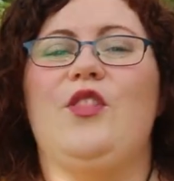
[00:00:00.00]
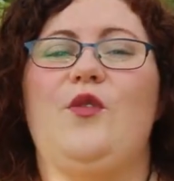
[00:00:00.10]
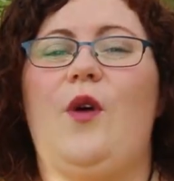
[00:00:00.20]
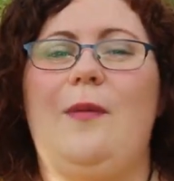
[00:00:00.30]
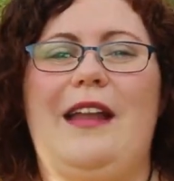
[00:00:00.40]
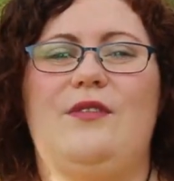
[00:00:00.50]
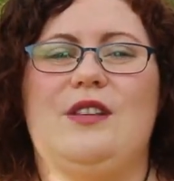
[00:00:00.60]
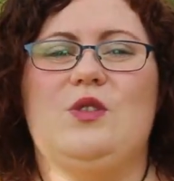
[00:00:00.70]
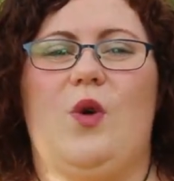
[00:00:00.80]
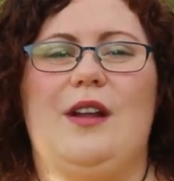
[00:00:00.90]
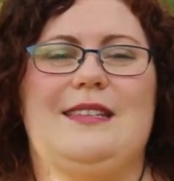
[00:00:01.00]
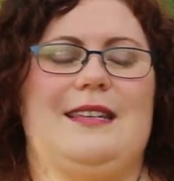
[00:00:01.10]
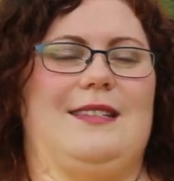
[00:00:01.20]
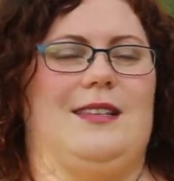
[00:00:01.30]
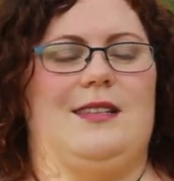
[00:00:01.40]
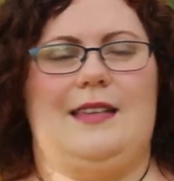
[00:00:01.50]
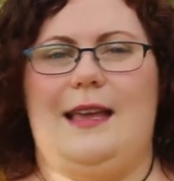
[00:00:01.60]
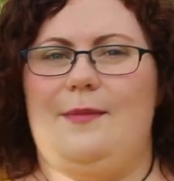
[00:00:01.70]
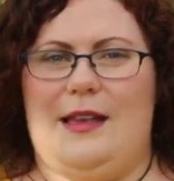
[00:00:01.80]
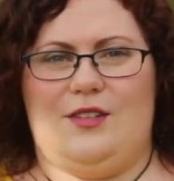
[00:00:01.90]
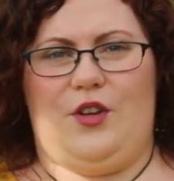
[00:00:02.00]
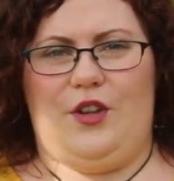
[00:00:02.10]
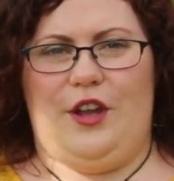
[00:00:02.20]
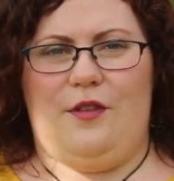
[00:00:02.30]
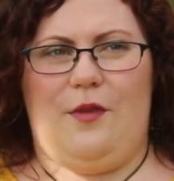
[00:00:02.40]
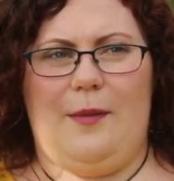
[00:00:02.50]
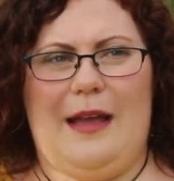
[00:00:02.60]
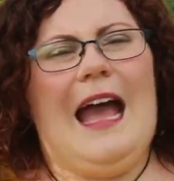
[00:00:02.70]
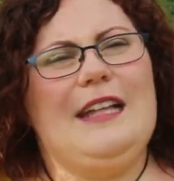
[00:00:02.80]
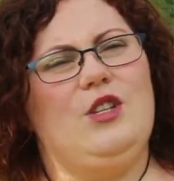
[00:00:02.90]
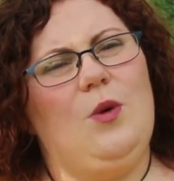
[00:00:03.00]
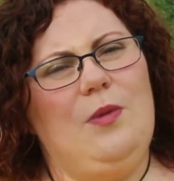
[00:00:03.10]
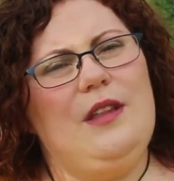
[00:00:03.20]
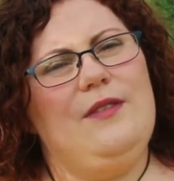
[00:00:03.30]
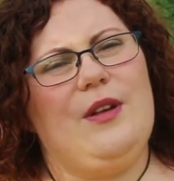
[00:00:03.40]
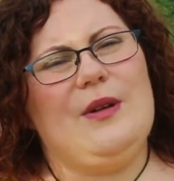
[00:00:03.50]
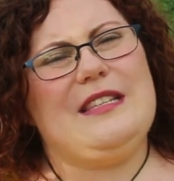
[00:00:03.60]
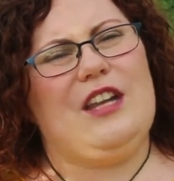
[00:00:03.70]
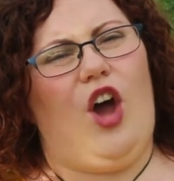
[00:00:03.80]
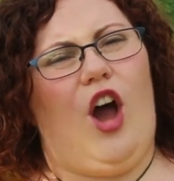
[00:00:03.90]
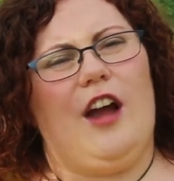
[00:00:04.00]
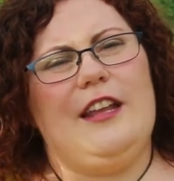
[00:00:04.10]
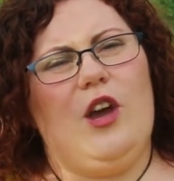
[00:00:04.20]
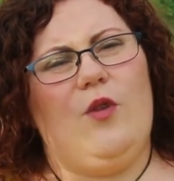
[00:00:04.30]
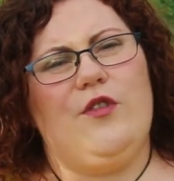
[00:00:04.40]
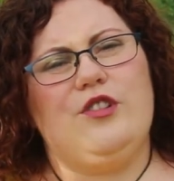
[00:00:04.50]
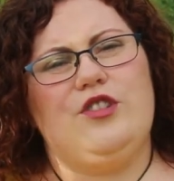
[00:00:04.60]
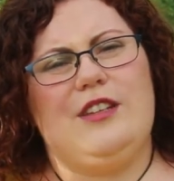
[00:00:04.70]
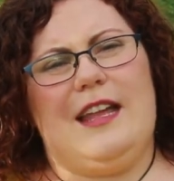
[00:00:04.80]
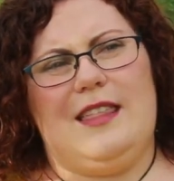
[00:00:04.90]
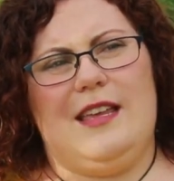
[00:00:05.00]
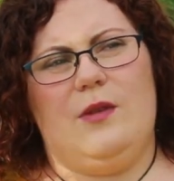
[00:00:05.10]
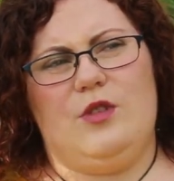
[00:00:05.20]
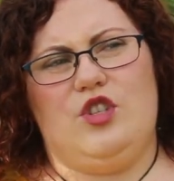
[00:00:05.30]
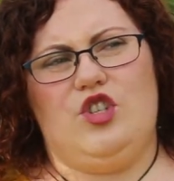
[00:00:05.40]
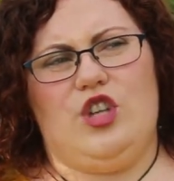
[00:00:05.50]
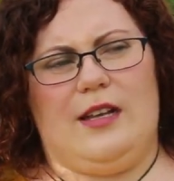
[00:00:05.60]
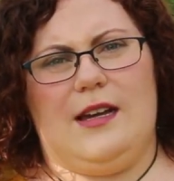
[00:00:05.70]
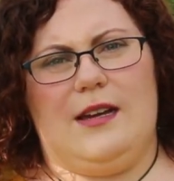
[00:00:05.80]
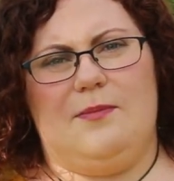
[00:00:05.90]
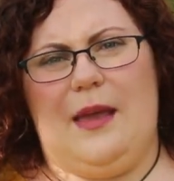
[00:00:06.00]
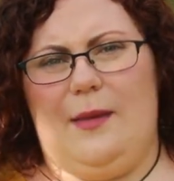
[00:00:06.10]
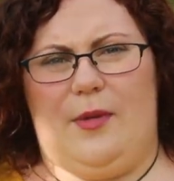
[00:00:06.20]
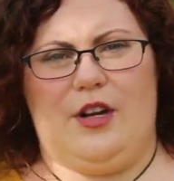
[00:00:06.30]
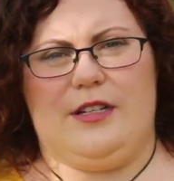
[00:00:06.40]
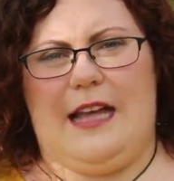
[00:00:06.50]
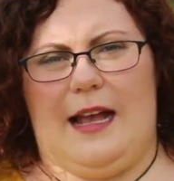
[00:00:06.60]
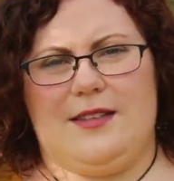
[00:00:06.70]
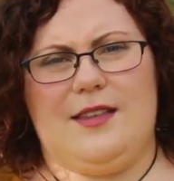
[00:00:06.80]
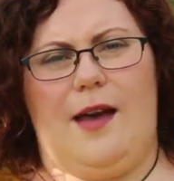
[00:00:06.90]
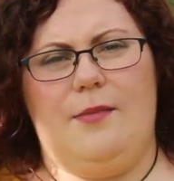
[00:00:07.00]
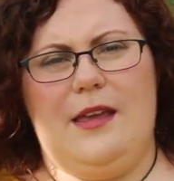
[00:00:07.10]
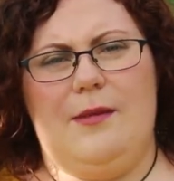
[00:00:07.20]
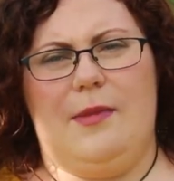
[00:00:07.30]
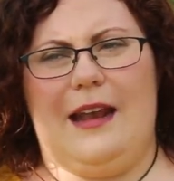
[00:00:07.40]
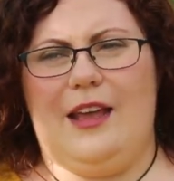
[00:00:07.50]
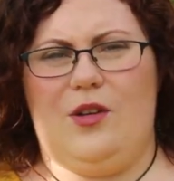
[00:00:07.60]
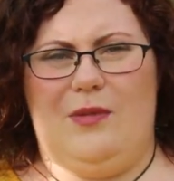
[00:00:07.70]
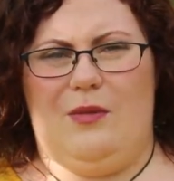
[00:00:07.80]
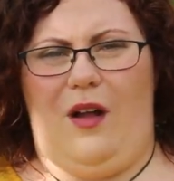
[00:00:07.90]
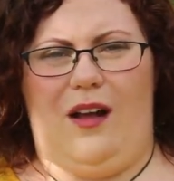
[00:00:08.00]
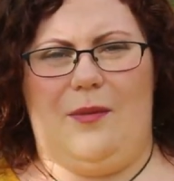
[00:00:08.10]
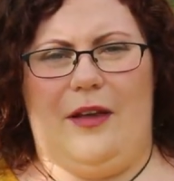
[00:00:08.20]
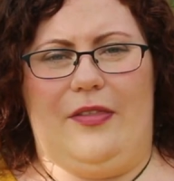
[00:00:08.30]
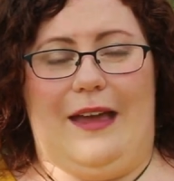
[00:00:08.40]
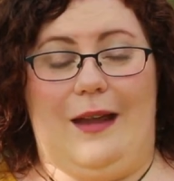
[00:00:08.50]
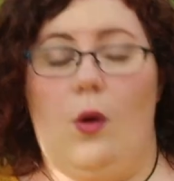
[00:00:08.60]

The format of this course is the same as earlier format. I don't believe there was an audio version. I think it was just a paper text copy, but I could be wrong about that,